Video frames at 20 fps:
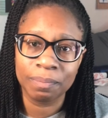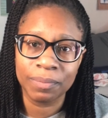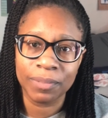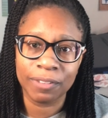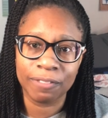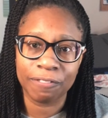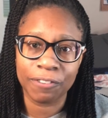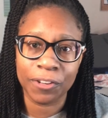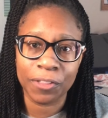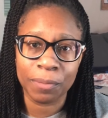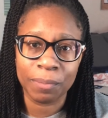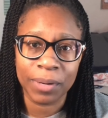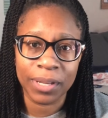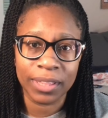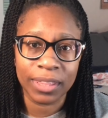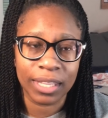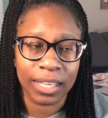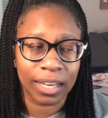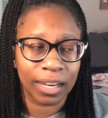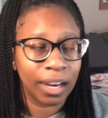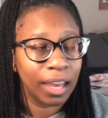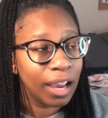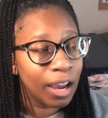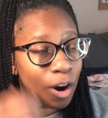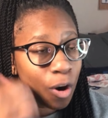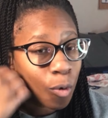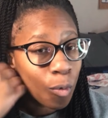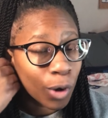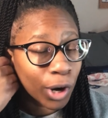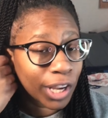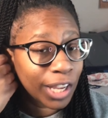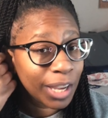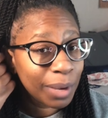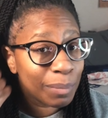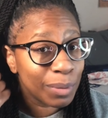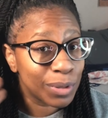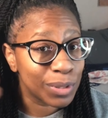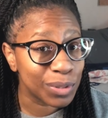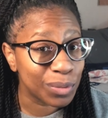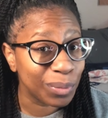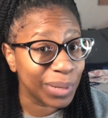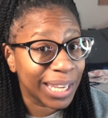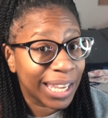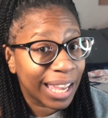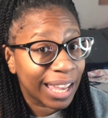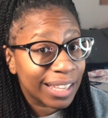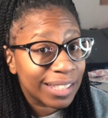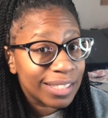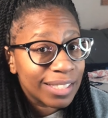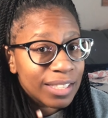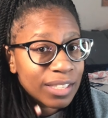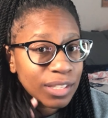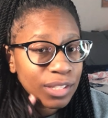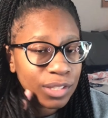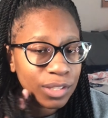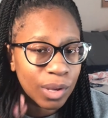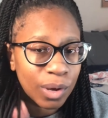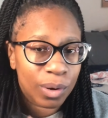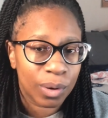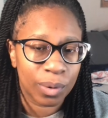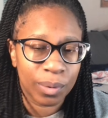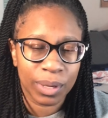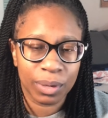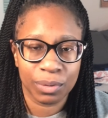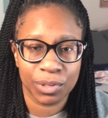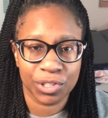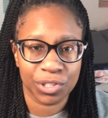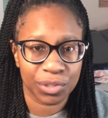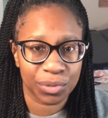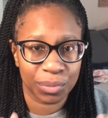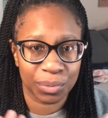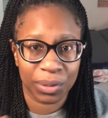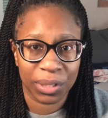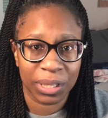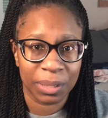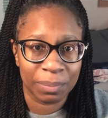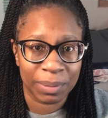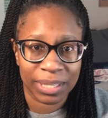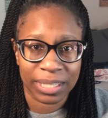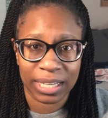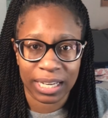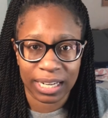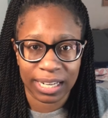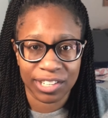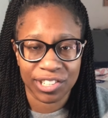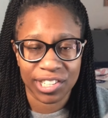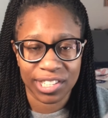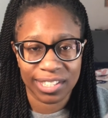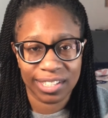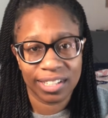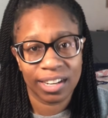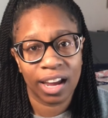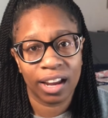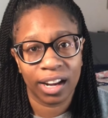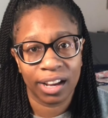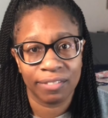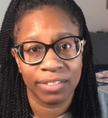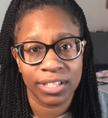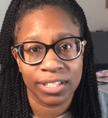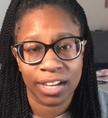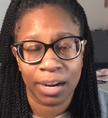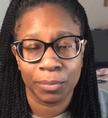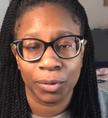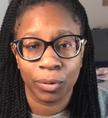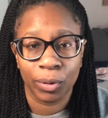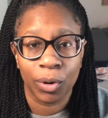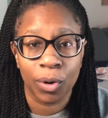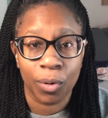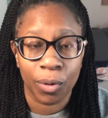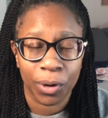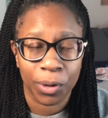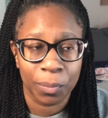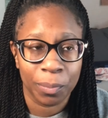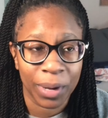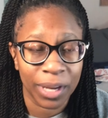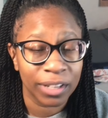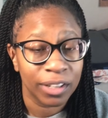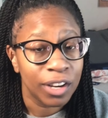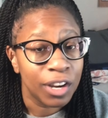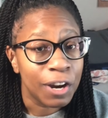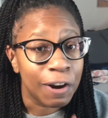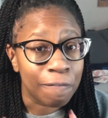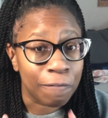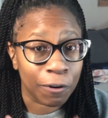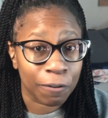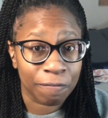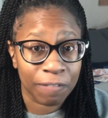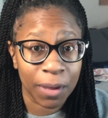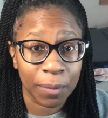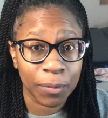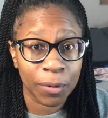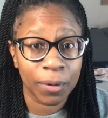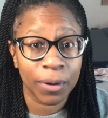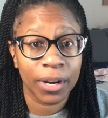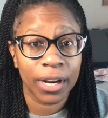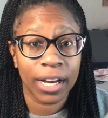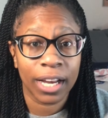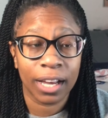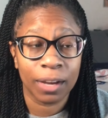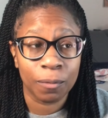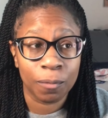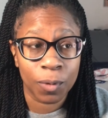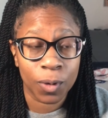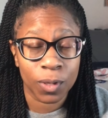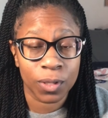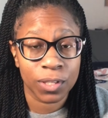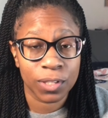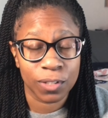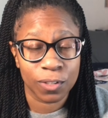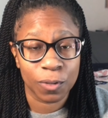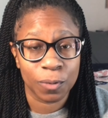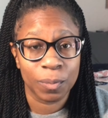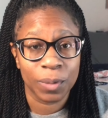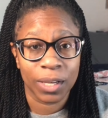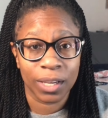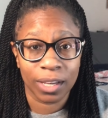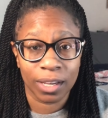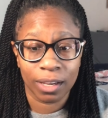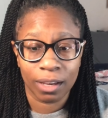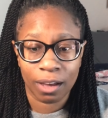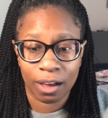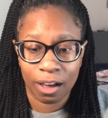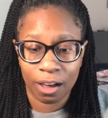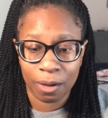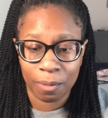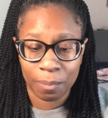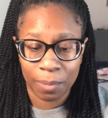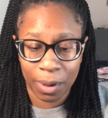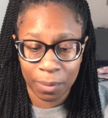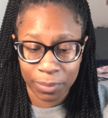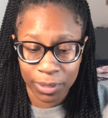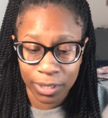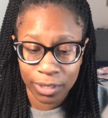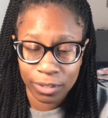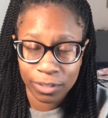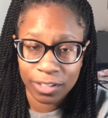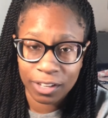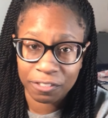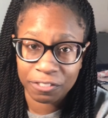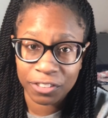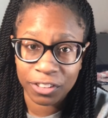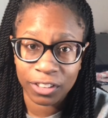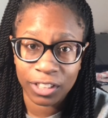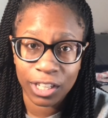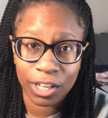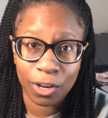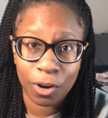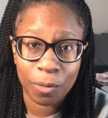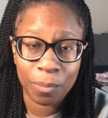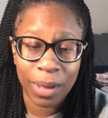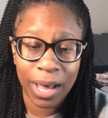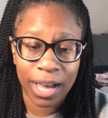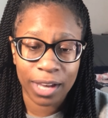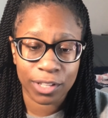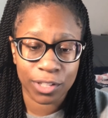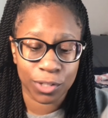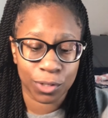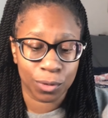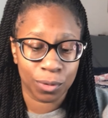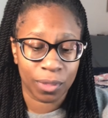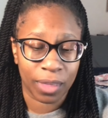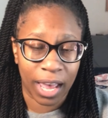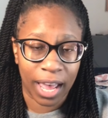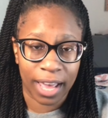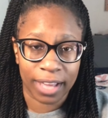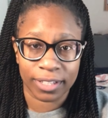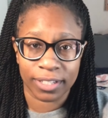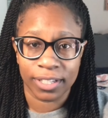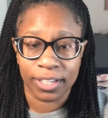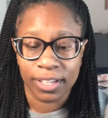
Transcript: for the month and working most weekends, so it was just really busy and I just did not have the time to record. But for February, I will still be, I'm gonna definitely go back to that